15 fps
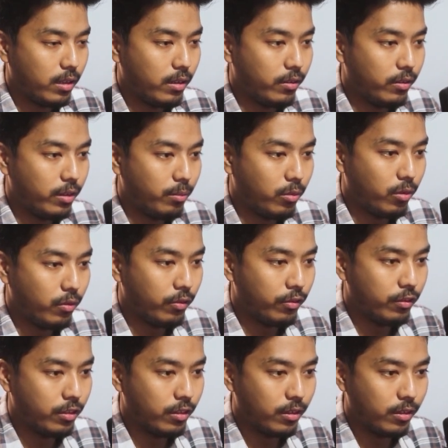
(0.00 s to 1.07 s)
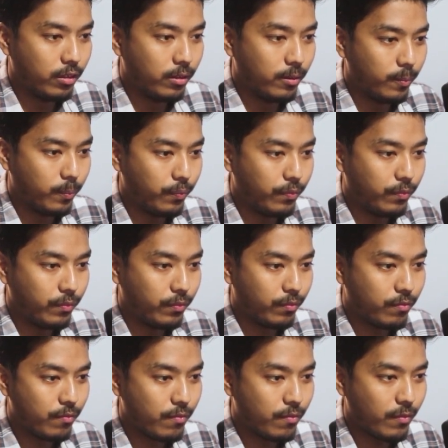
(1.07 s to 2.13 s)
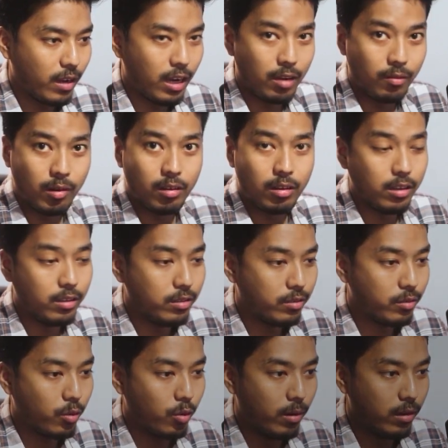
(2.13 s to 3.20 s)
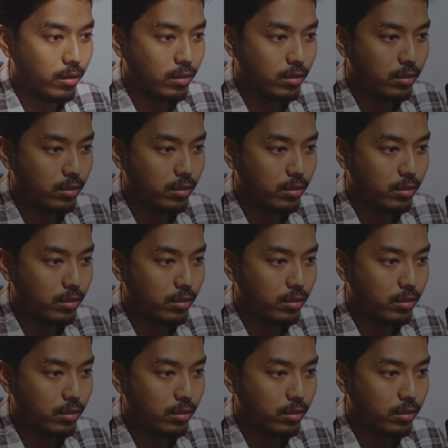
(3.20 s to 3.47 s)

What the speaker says: remove the unwanted scroll bar.